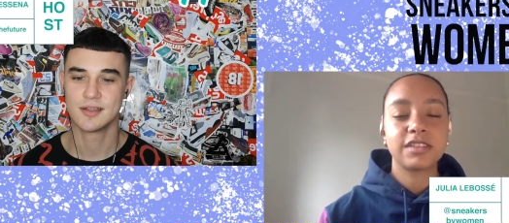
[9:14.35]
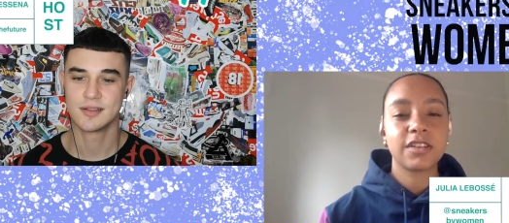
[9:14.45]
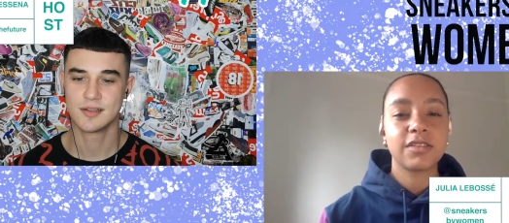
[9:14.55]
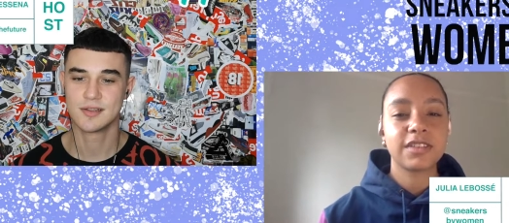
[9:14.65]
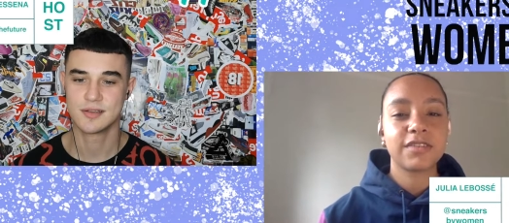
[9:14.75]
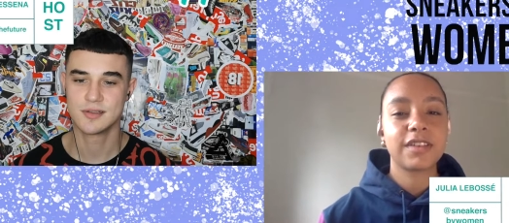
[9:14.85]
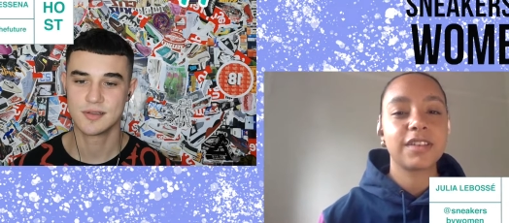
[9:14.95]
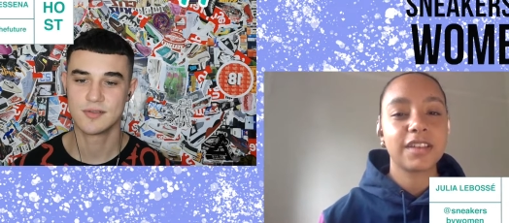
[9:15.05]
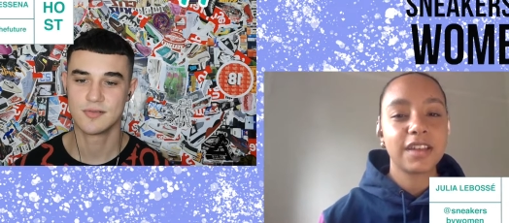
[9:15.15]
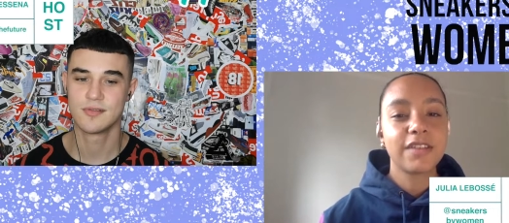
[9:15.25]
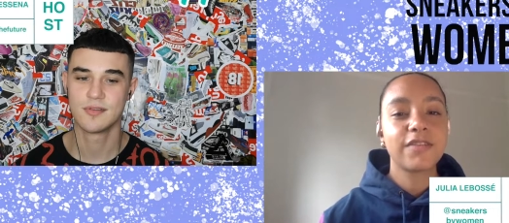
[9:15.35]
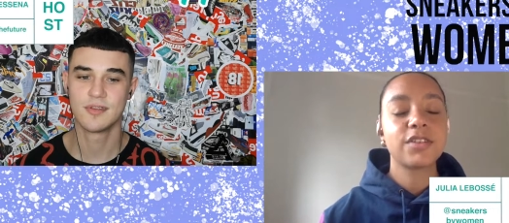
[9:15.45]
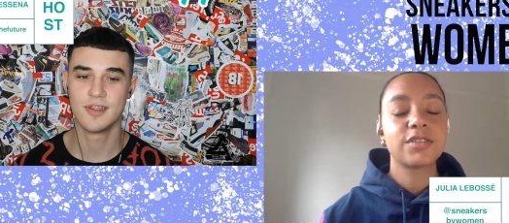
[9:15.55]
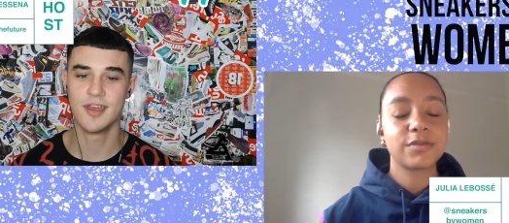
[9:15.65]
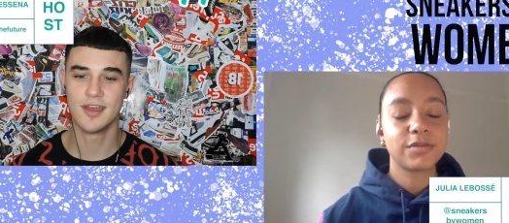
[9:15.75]
Speaker 1: toes. I think
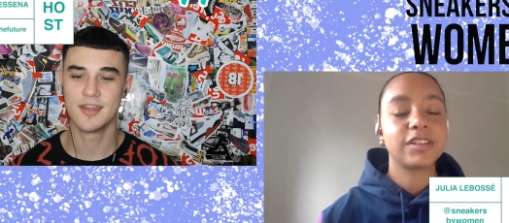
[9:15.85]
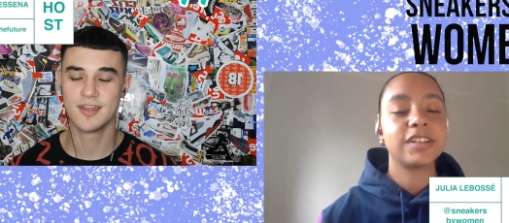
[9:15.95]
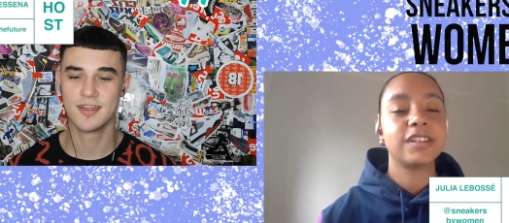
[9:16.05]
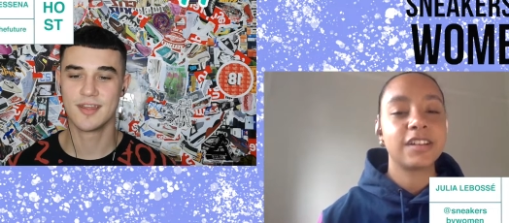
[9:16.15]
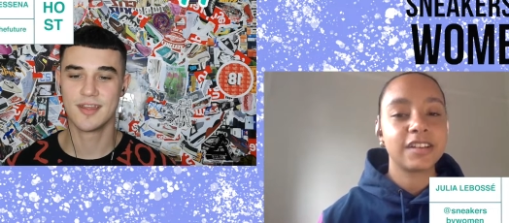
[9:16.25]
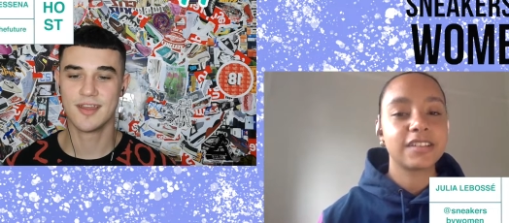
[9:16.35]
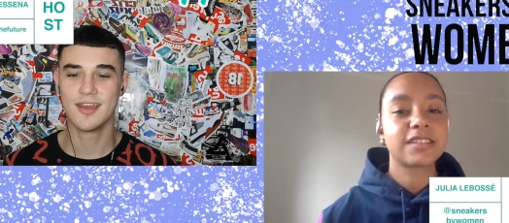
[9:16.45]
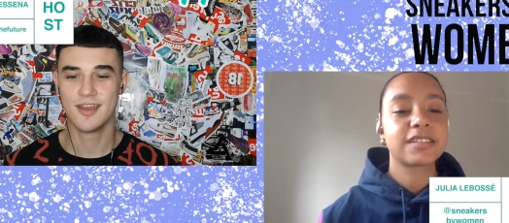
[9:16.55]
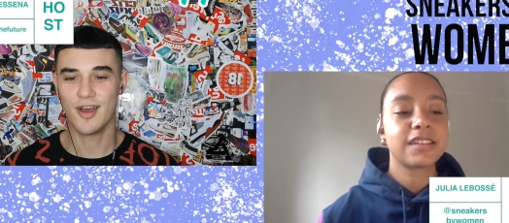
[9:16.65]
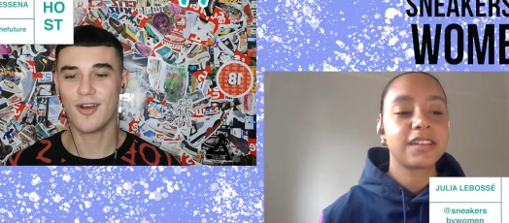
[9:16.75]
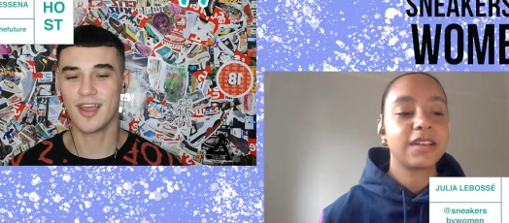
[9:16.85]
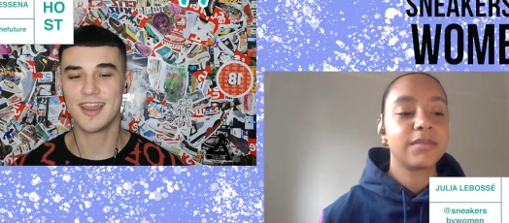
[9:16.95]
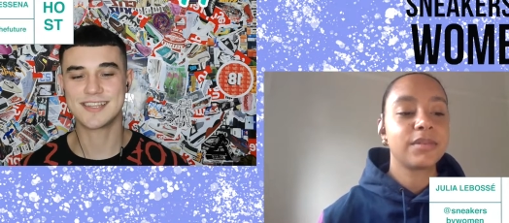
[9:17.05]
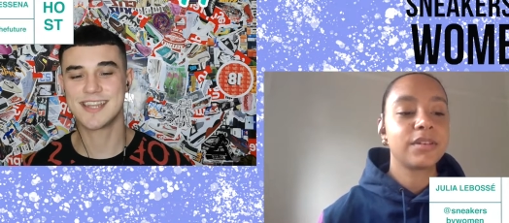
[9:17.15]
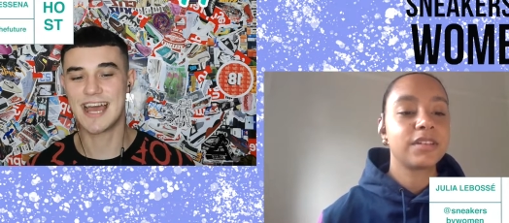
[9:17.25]
those were really nice.
Speaker 2: Okay,
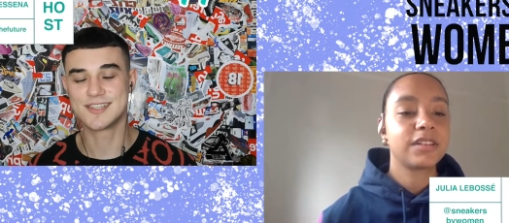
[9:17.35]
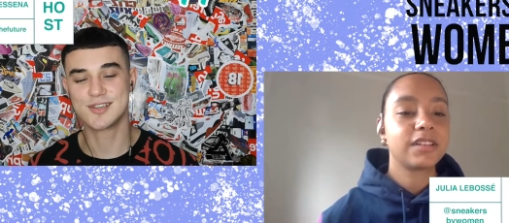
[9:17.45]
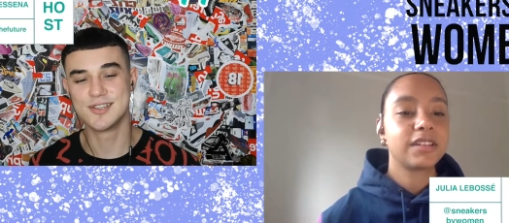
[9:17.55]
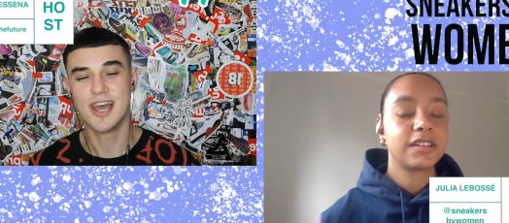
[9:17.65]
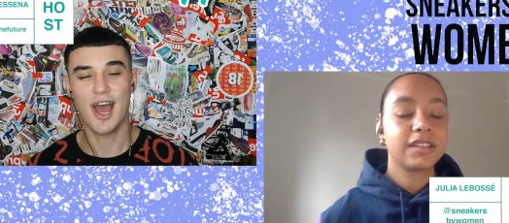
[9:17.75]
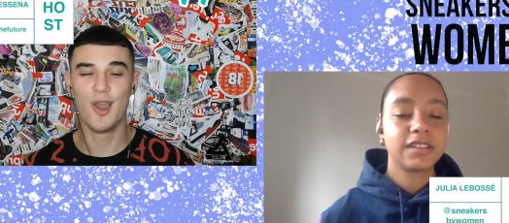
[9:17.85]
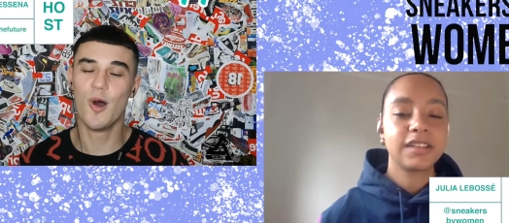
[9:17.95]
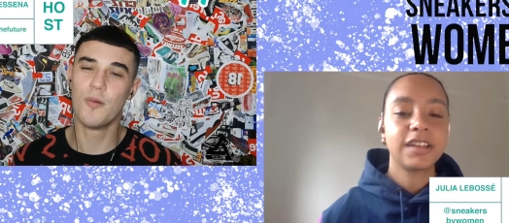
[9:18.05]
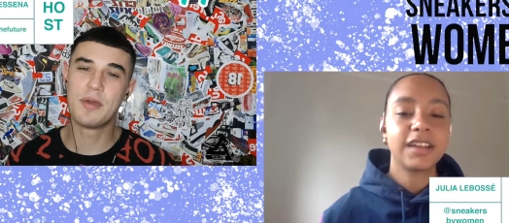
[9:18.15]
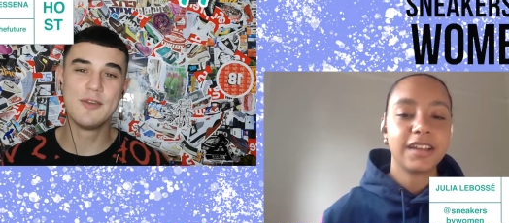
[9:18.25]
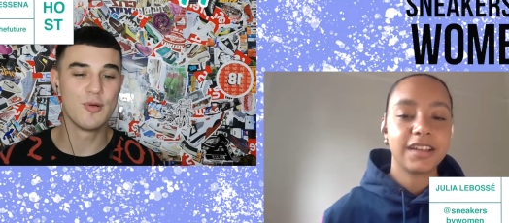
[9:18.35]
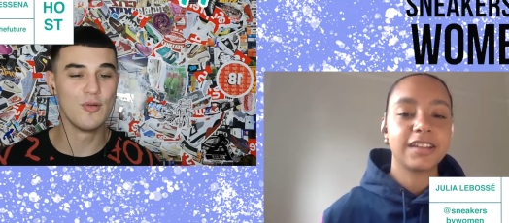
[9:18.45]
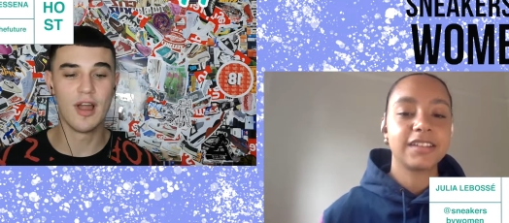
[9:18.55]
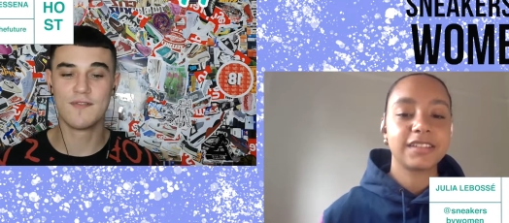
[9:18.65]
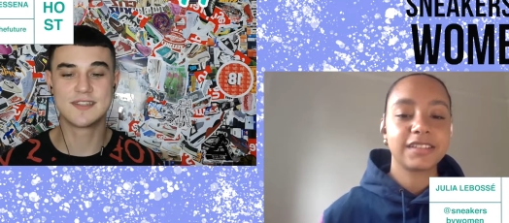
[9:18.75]
that's but, nice because a lot of people
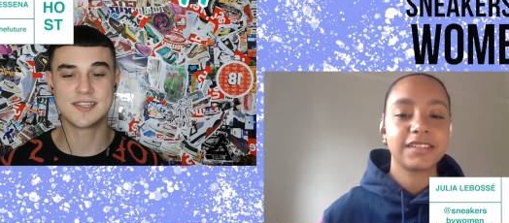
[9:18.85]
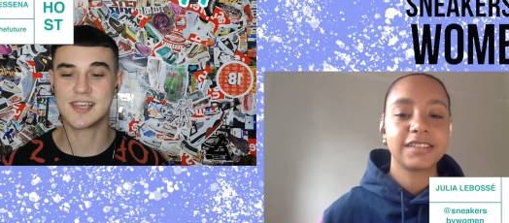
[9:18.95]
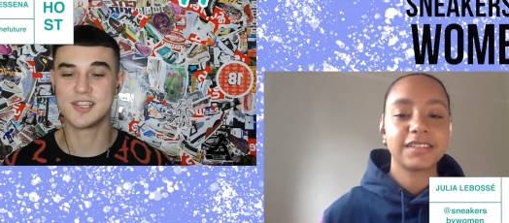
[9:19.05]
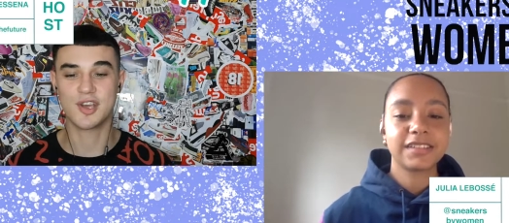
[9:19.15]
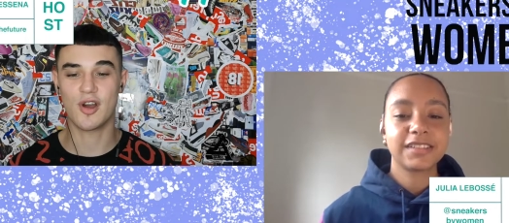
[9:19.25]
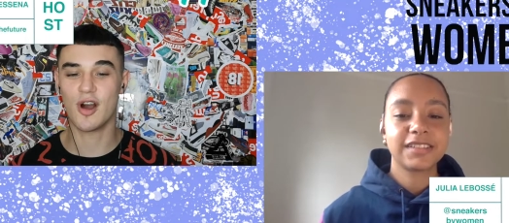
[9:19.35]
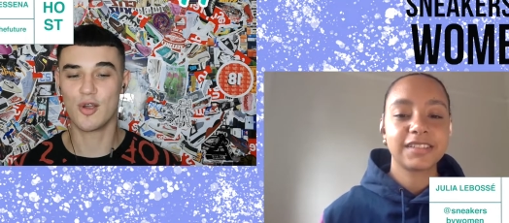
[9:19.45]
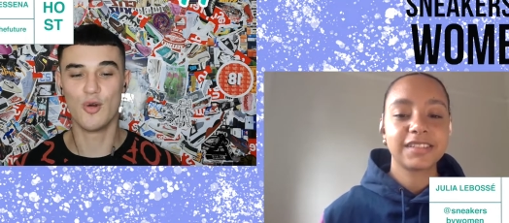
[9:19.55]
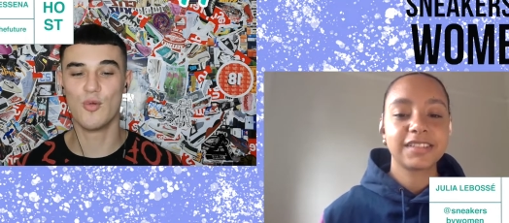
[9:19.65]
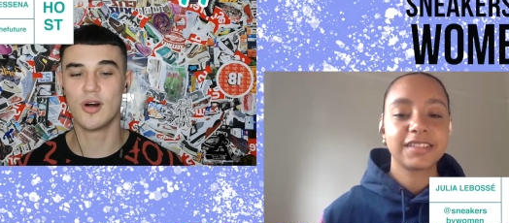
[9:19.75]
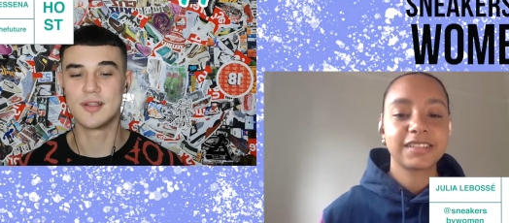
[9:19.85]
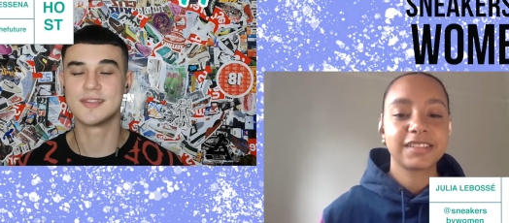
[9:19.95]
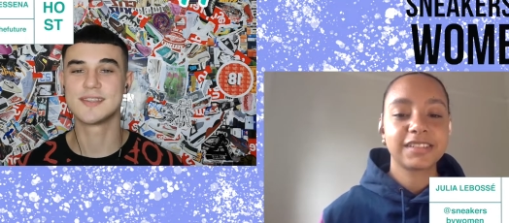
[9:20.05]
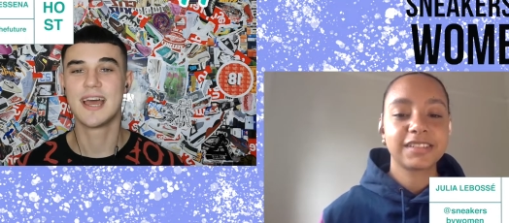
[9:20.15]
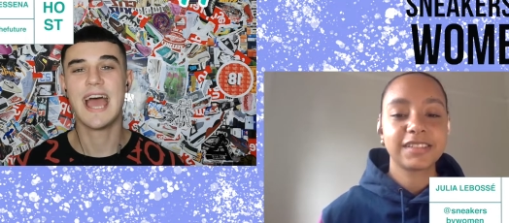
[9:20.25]
love to say Chicago
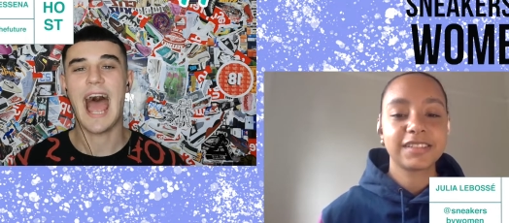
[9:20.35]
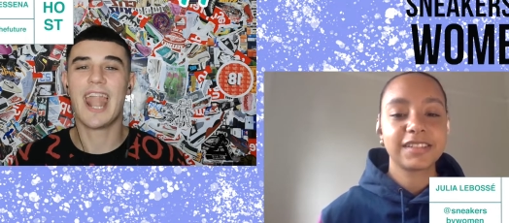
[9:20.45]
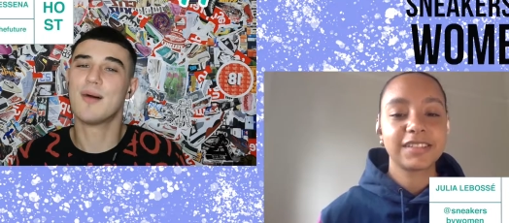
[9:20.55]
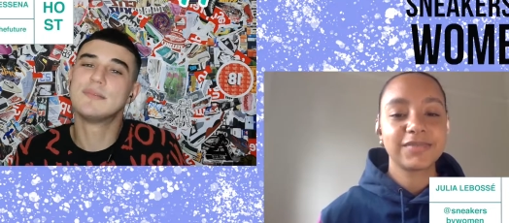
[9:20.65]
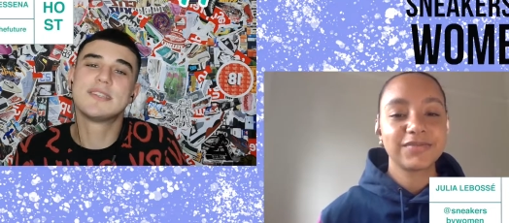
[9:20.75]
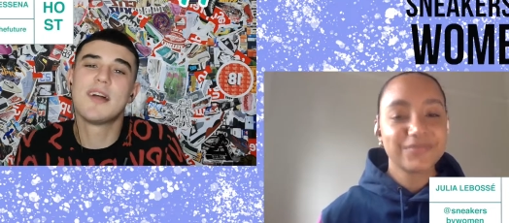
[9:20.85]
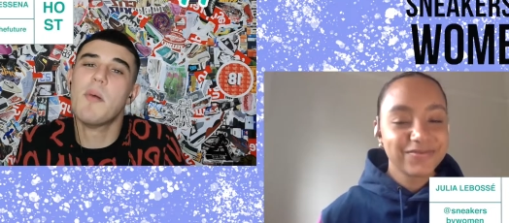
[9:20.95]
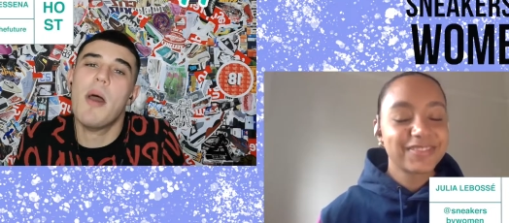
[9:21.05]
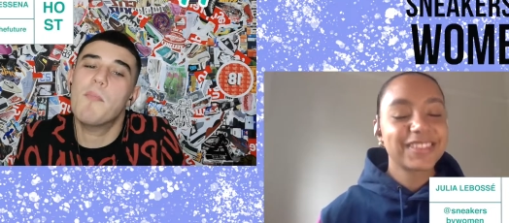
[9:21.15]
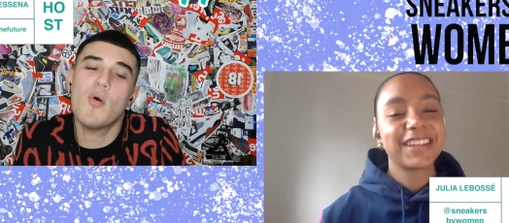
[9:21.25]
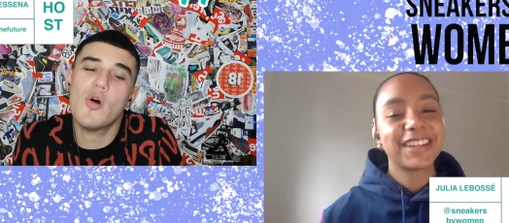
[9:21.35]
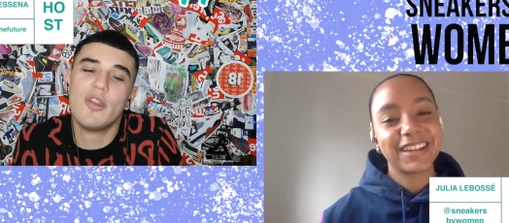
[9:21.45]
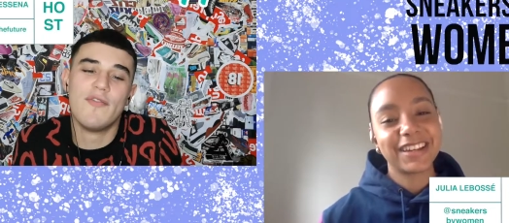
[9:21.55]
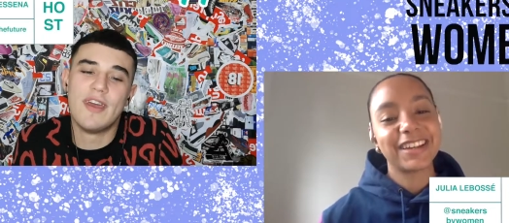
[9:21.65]
ones, and I'm just a bit bored of